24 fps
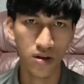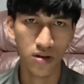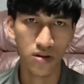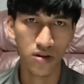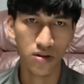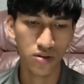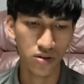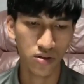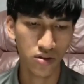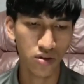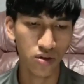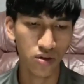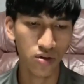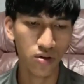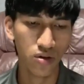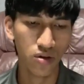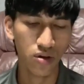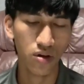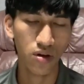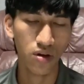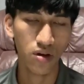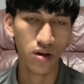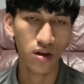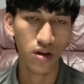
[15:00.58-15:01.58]
So
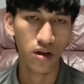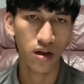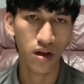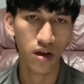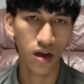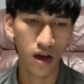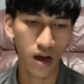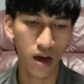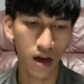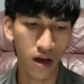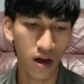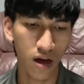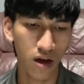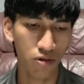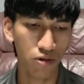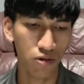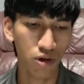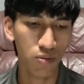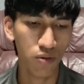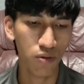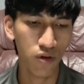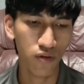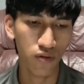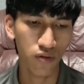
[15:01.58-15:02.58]
we
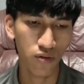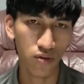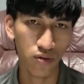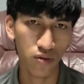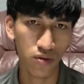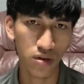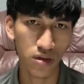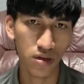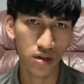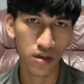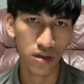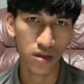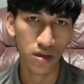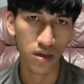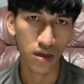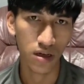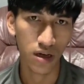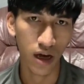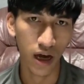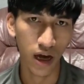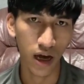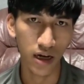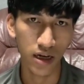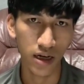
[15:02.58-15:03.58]
move to the
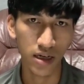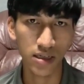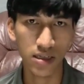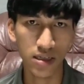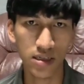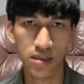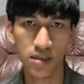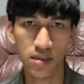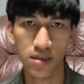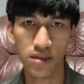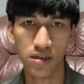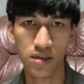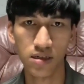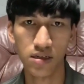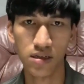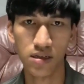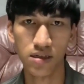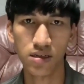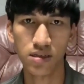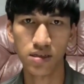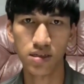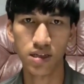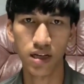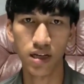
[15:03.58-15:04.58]
another
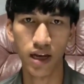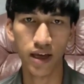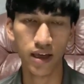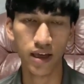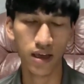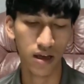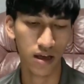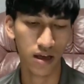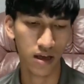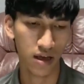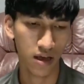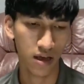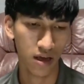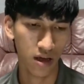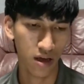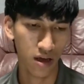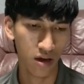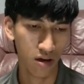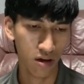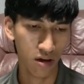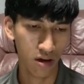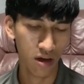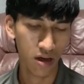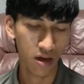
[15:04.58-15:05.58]
slide.
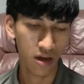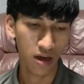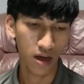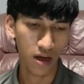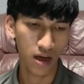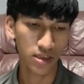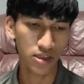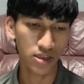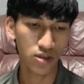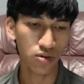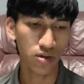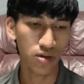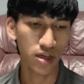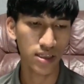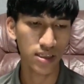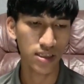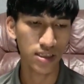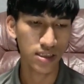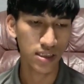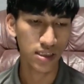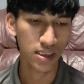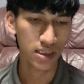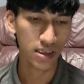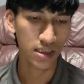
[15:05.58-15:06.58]
As you can
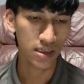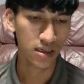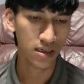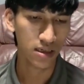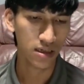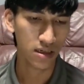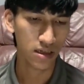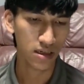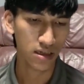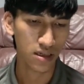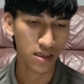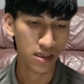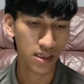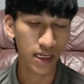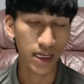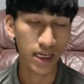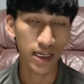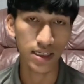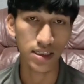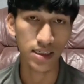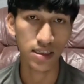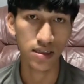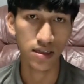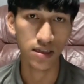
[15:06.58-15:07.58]
see, there
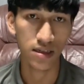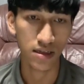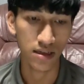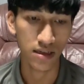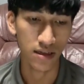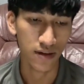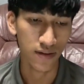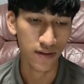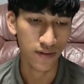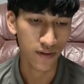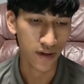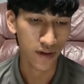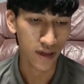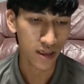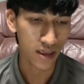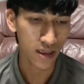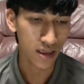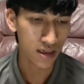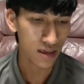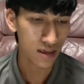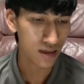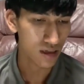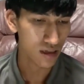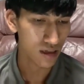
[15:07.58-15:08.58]
is a figure
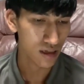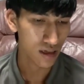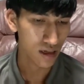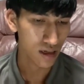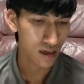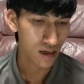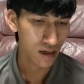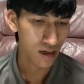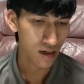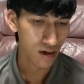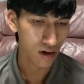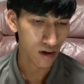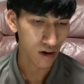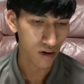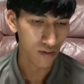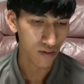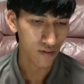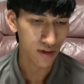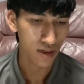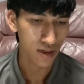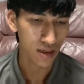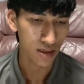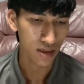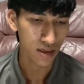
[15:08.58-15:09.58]
of
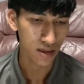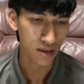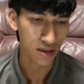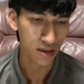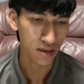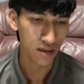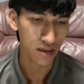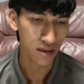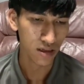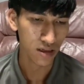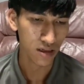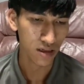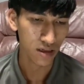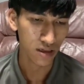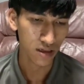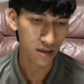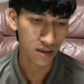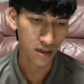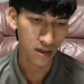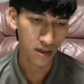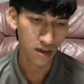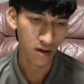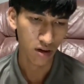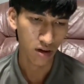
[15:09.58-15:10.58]

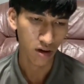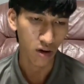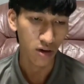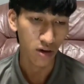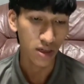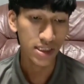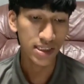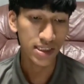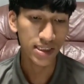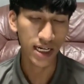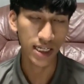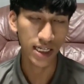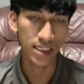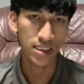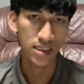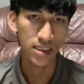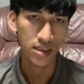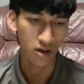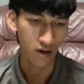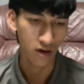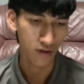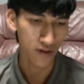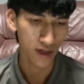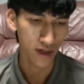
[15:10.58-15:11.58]
the structure
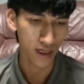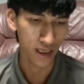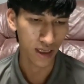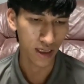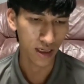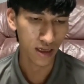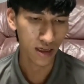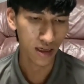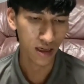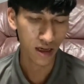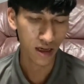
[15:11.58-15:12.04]
of the ear.